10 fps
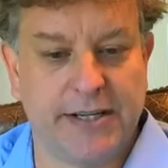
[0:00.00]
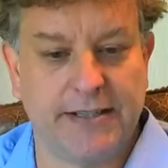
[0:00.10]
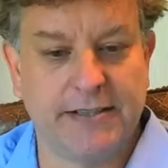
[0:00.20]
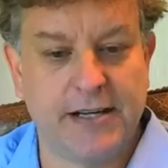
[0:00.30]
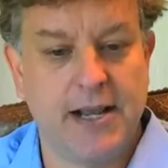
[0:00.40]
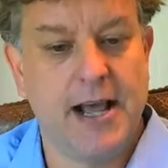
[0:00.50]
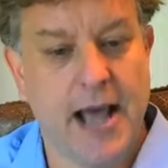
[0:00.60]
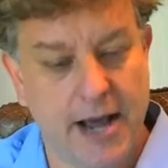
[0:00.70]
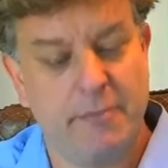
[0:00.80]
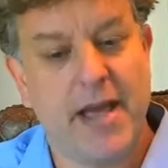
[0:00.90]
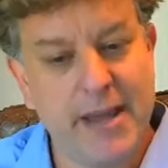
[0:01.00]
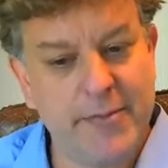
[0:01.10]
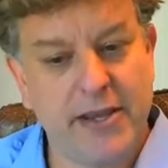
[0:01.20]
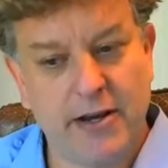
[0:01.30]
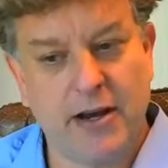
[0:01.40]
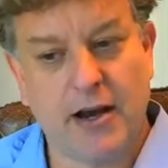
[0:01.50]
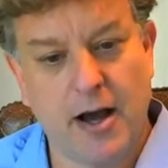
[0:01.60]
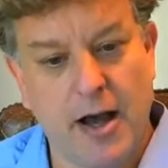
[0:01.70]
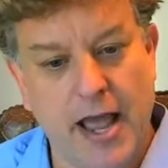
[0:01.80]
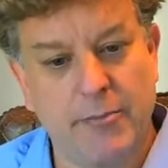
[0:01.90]
disease, and may be
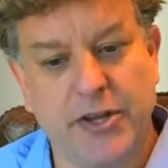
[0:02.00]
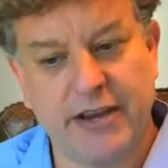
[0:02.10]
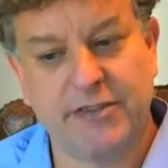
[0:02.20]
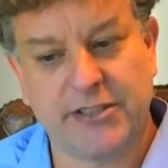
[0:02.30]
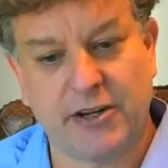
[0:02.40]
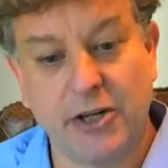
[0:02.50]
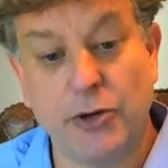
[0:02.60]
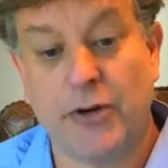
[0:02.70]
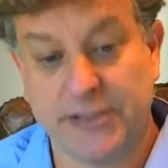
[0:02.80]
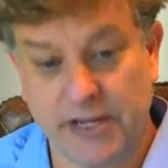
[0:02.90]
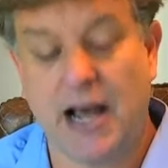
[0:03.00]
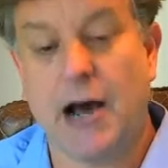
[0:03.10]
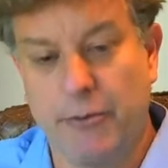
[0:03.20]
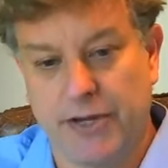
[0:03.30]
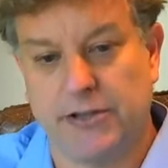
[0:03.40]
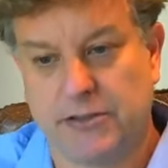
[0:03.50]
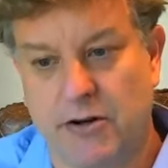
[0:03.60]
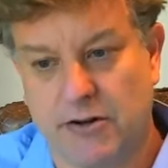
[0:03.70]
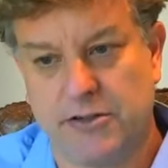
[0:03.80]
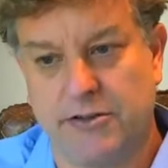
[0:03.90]
able to give us a clue as to how we can
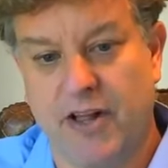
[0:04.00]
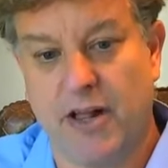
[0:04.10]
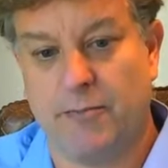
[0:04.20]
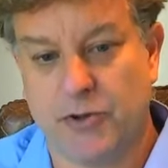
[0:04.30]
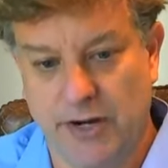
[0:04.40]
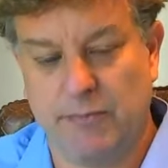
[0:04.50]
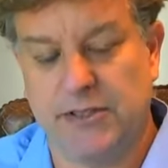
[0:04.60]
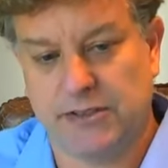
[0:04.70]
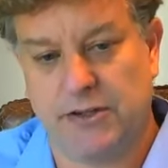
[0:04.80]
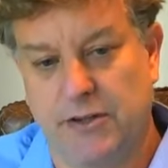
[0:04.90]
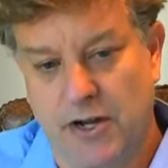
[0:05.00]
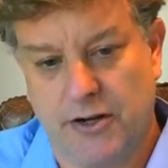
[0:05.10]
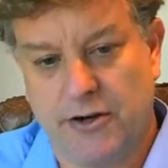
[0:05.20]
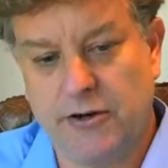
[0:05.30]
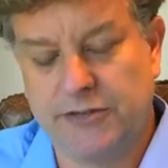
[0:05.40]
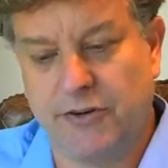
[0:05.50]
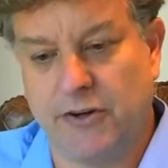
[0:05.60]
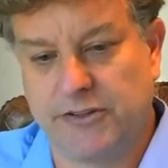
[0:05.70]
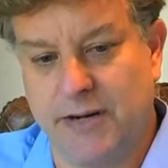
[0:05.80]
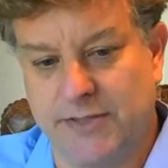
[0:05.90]
start to develop treatments and cures for
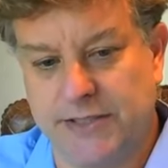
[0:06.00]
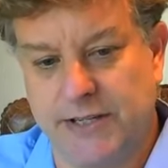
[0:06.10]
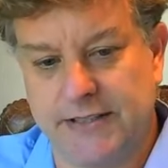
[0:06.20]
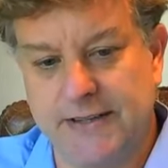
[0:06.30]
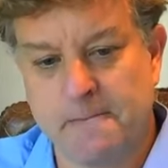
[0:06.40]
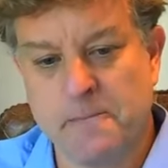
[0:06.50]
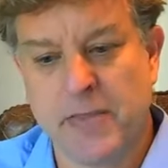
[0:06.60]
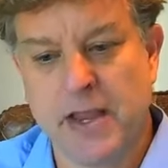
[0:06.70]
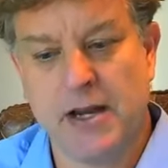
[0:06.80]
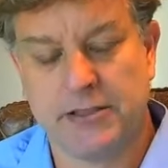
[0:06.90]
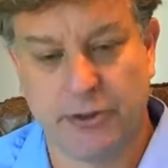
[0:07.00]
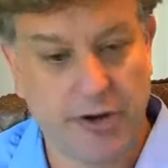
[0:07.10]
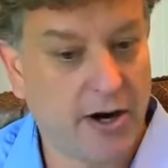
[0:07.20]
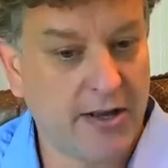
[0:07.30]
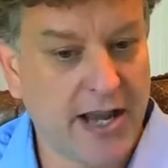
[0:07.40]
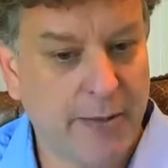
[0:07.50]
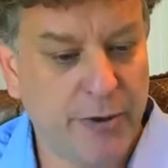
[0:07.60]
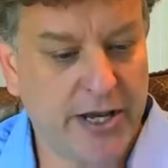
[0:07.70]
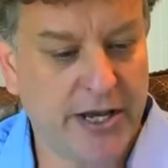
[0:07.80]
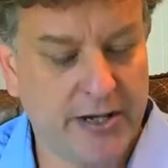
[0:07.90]
Alzheimer's disease. So in our lab,
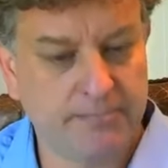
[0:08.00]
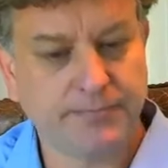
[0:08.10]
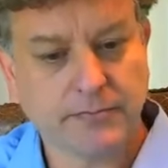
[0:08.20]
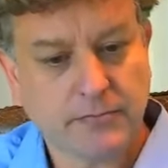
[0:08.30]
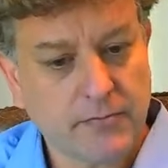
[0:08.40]
we can